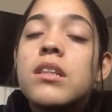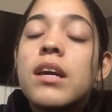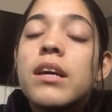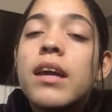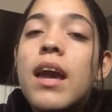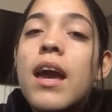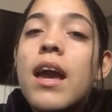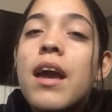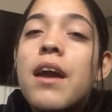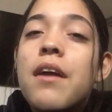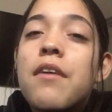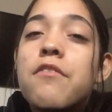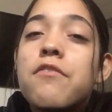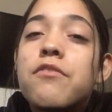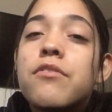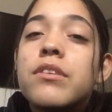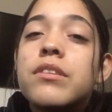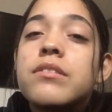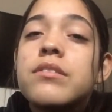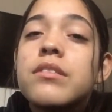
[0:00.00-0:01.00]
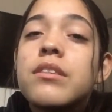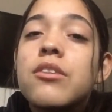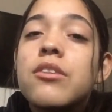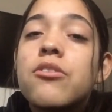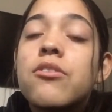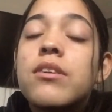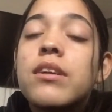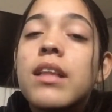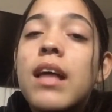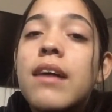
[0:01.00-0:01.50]
Like, every
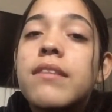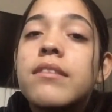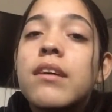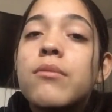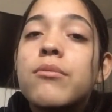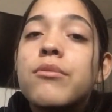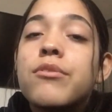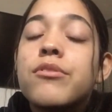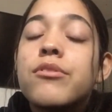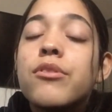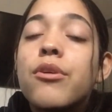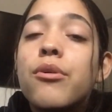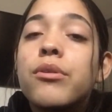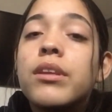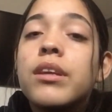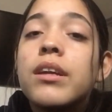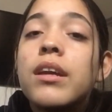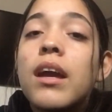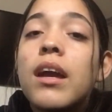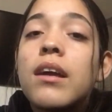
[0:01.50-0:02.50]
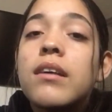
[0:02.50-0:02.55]
single class I was lonely